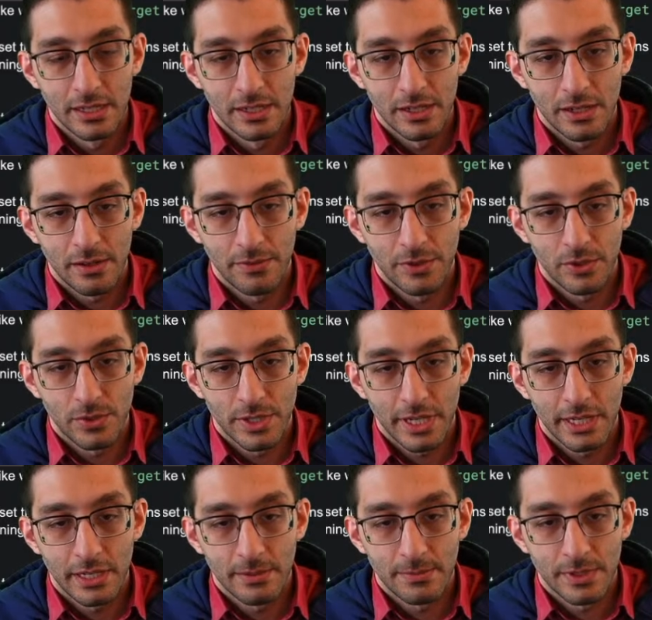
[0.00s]
of those
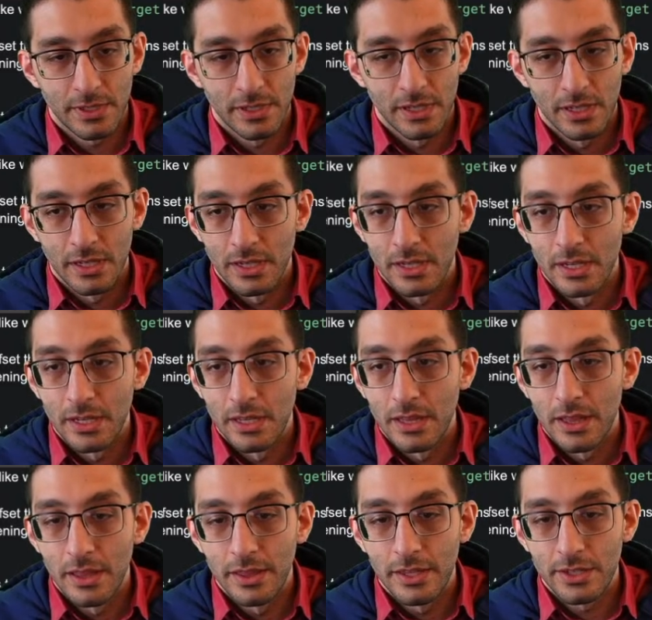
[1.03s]
items.
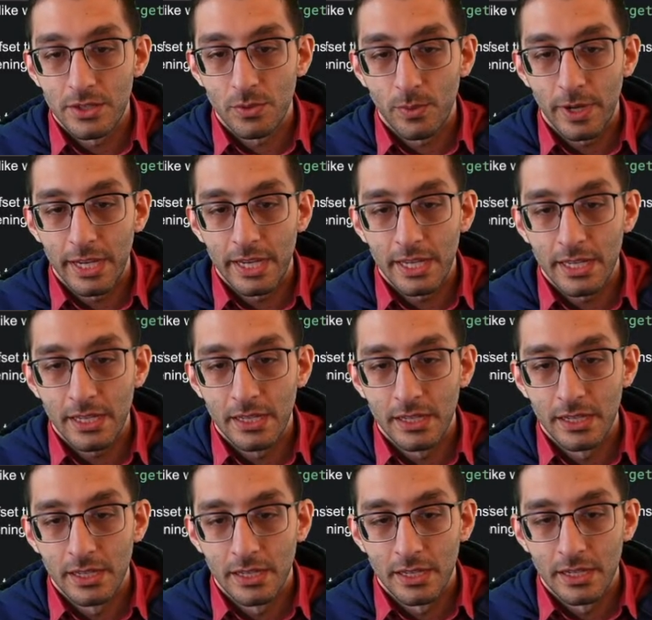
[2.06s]
This way,
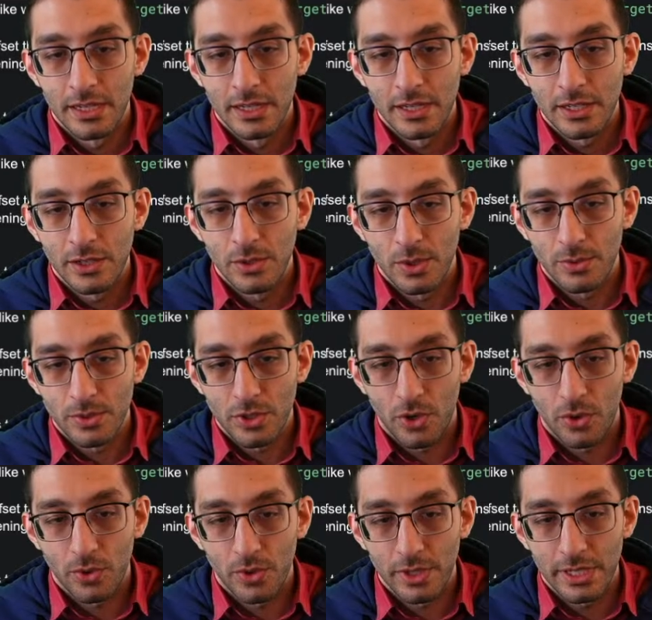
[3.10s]
you don't
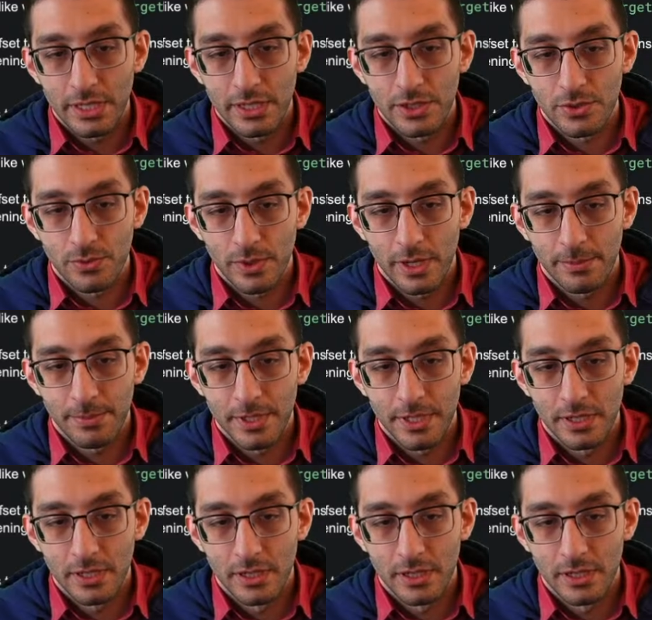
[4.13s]
totally disrupt